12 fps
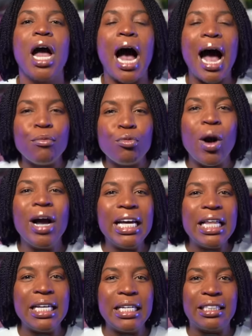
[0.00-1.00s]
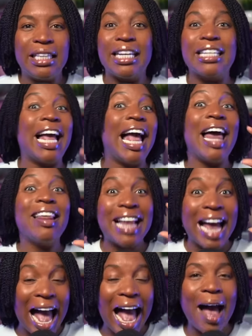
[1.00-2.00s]
I'm running these things and the
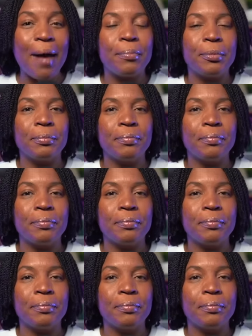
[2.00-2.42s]
app.